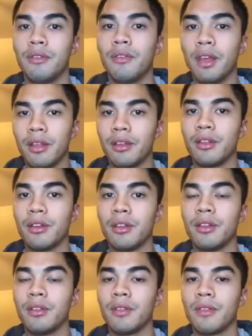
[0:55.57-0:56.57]

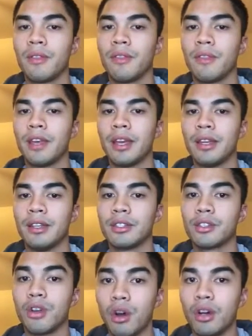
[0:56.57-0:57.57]
failure that
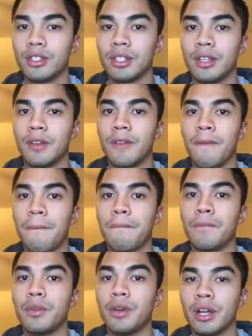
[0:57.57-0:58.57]
is causing
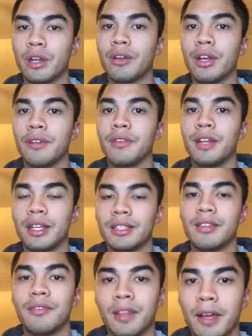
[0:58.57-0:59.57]
your aircraft
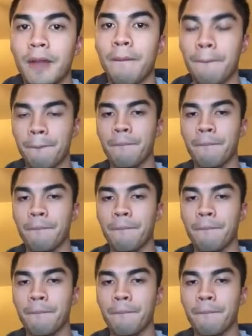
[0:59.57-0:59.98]
not to fly.